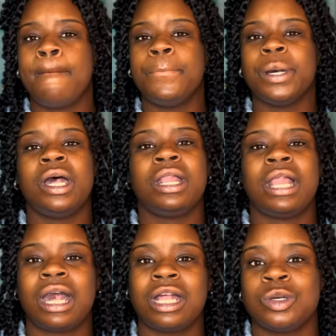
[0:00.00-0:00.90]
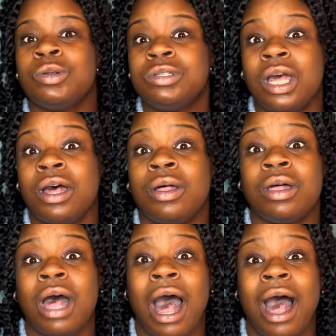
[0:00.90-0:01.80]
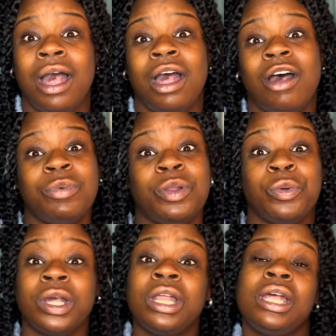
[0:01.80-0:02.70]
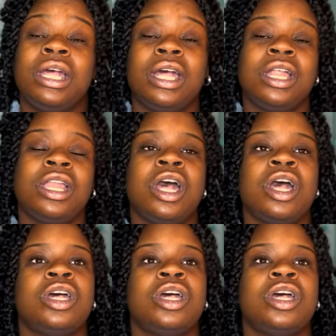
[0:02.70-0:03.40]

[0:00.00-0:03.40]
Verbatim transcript: But like I told y'all, I have been working again.